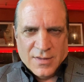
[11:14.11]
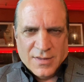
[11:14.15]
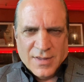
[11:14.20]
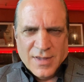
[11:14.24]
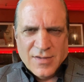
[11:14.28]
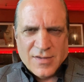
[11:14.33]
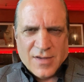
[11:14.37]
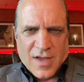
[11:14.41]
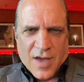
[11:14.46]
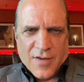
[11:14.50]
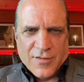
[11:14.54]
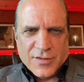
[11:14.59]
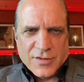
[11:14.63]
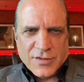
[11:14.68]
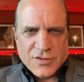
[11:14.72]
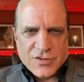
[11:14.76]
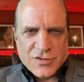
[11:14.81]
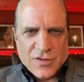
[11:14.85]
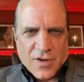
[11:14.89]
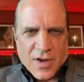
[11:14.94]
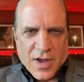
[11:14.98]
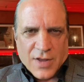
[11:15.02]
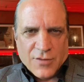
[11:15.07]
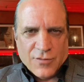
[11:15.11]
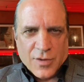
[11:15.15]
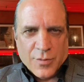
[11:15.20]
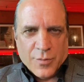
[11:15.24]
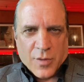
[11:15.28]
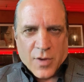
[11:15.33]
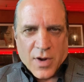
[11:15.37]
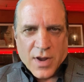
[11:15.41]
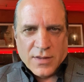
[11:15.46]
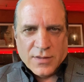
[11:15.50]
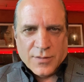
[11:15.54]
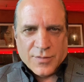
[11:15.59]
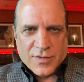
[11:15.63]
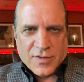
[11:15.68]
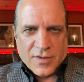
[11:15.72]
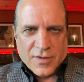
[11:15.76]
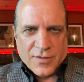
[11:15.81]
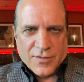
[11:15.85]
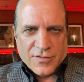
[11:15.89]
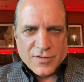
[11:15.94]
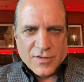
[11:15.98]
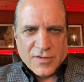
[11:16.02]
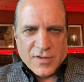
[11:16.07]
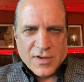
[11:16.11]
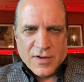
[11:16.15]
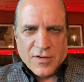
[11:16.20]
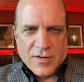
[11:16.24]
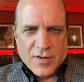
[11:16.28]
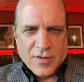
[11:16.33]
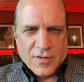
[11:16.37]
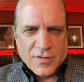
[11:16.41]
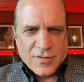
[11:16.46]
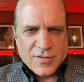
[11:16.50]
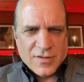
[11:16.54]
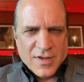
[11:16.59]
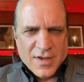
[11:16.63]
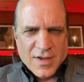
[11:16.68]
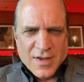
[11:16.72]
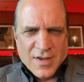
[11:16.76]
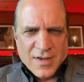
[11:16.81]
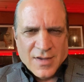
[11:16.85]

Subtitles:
These governors try and rebrand themselves as heroes,